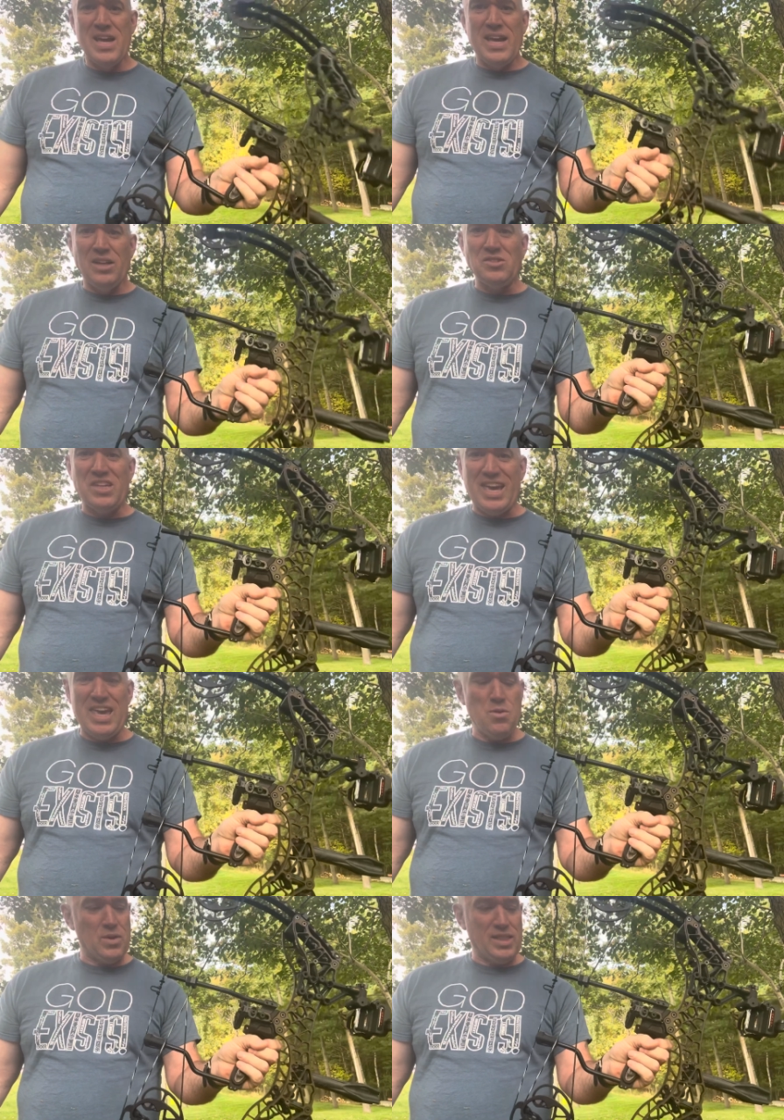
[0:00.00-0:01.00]
Here's the
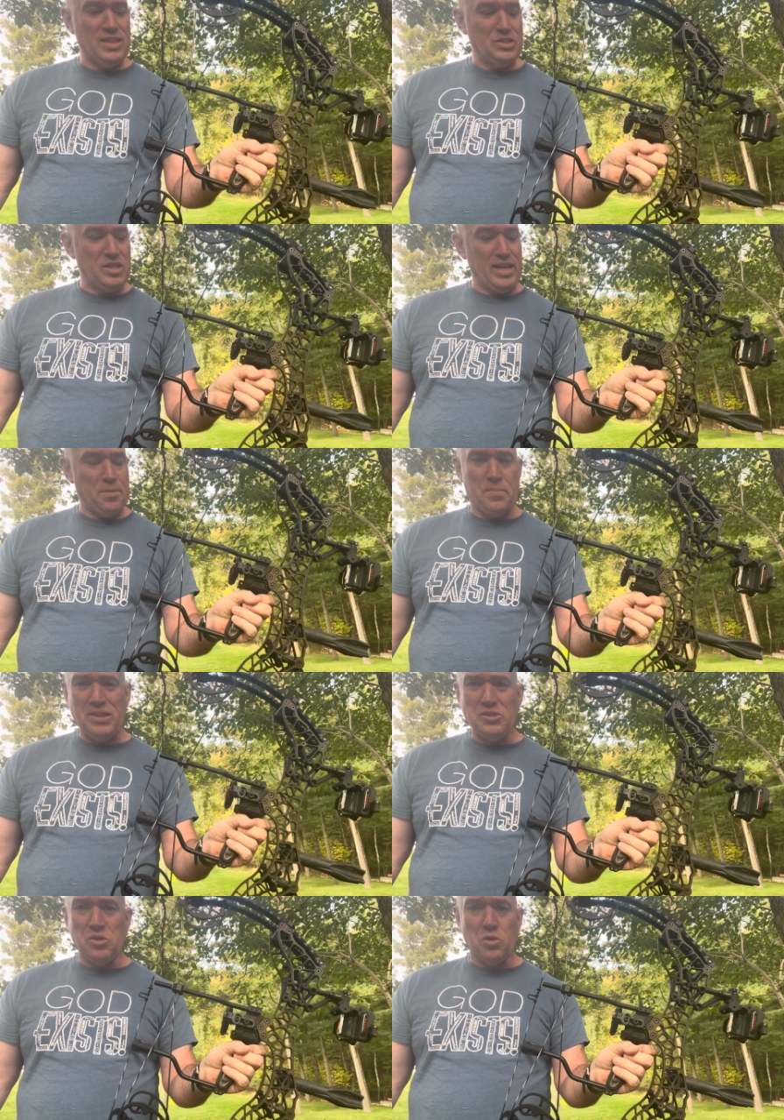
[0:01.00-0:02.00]
key with this thing, and
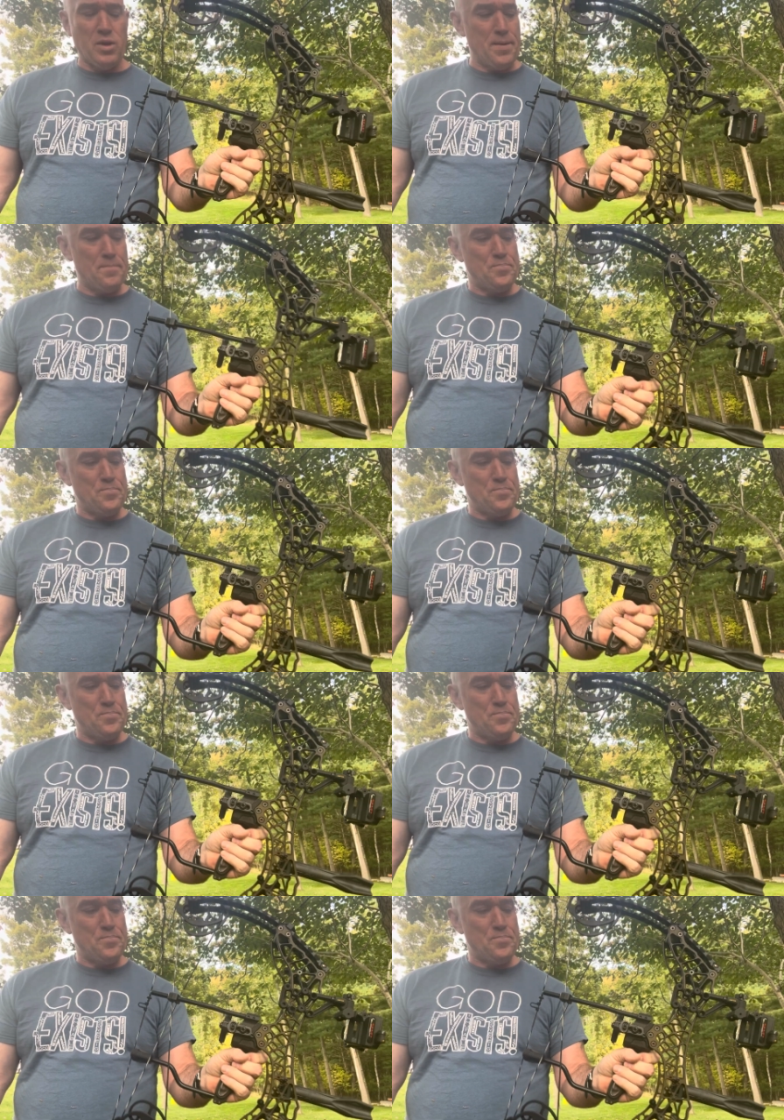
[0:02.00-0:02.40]
pistol grip.